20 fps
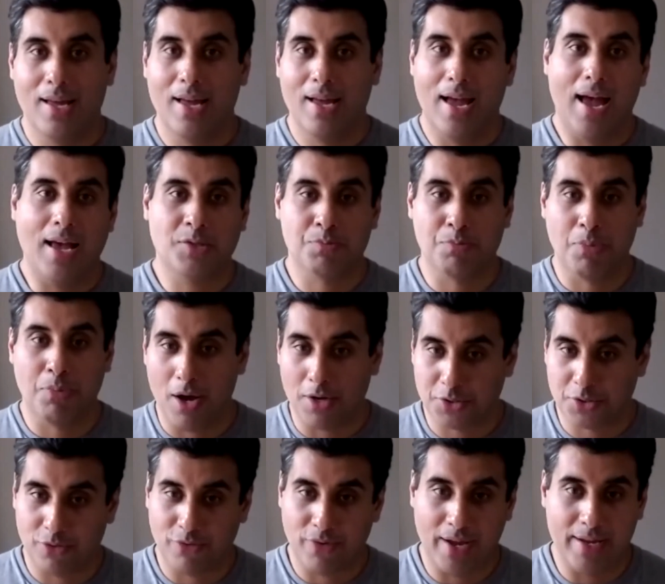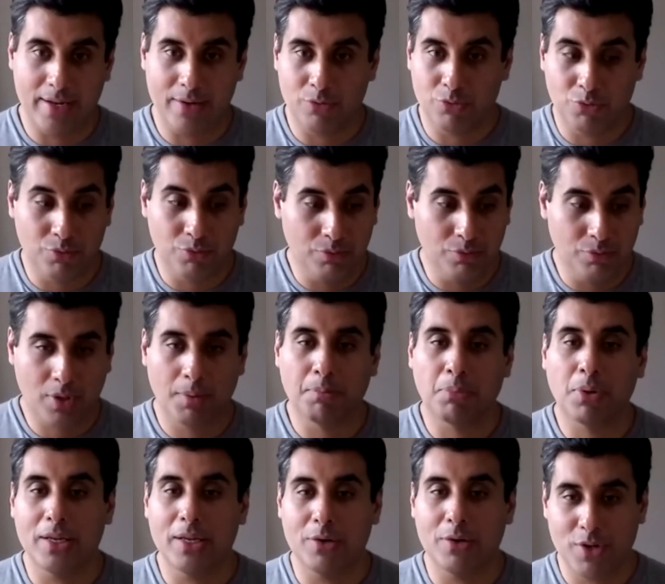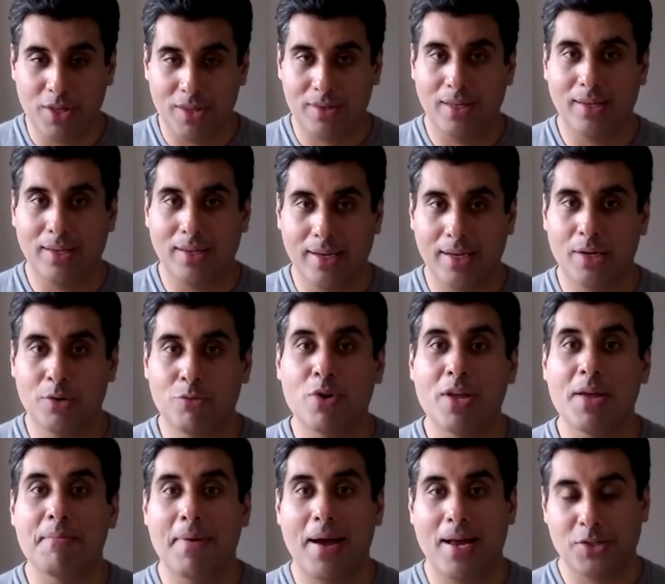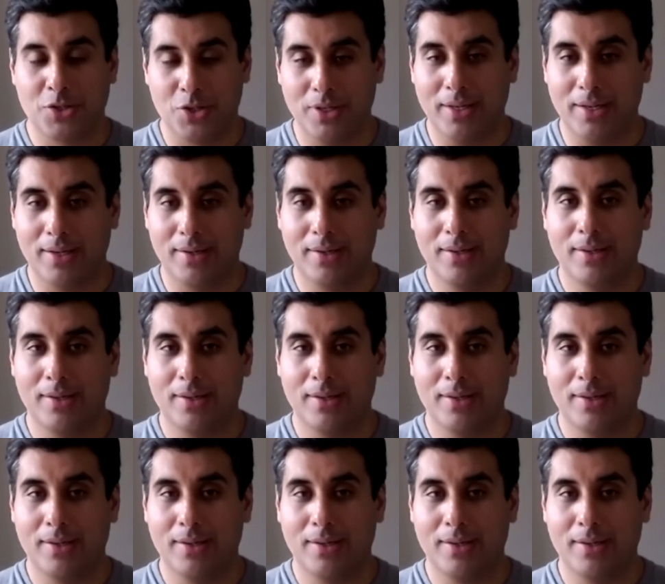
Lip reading: as part of a complete rethinking and reimagining